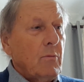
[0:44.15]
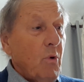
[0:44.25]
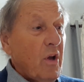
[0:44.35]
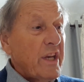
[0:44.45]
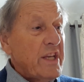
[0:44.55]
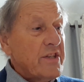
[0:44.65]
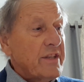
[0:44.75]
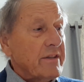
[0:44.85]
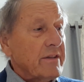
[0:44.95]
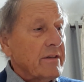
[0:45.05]
What
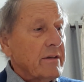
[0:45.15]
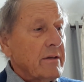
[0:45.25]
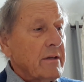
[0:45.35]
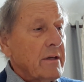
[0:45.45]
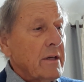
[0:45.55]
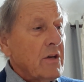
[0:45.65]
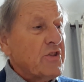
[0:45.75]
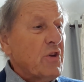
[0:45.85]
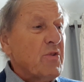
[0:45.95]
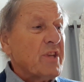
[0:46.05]
isn't?
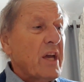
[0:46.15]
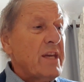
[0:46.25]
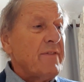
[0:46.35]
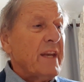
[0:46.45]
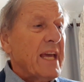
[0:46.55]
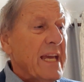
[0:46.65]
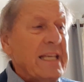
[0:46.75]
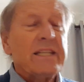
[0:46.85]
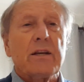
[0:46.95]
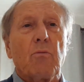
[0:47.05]
As soon as I even
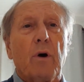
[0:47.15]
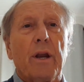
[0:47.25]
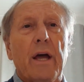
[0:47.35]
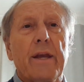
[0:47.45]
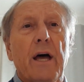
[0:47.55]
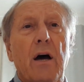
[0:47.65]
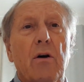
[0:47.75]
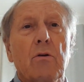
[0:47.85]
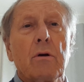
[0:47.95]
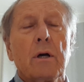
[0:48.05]
hint at what I
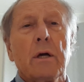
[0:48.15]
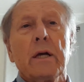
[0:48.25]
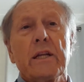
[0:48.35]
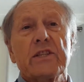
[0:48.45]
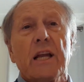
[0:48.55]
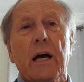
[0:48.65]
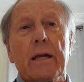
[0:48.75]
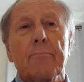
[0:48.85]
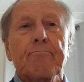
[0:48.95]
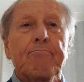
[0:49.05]
know, it's
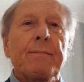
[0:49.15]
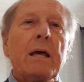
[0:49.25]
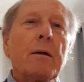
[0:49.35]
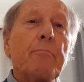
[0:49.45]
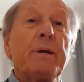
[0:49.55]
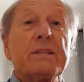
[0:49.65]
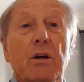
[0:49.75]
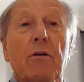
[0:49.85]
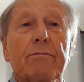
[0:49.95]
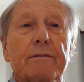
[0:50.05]
like, piss
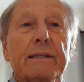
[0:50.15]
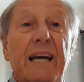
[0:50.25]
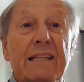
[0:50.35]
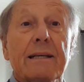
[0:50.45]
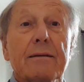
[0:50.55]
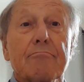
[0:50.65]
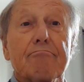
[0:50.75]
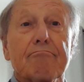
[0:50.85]
off, nutter.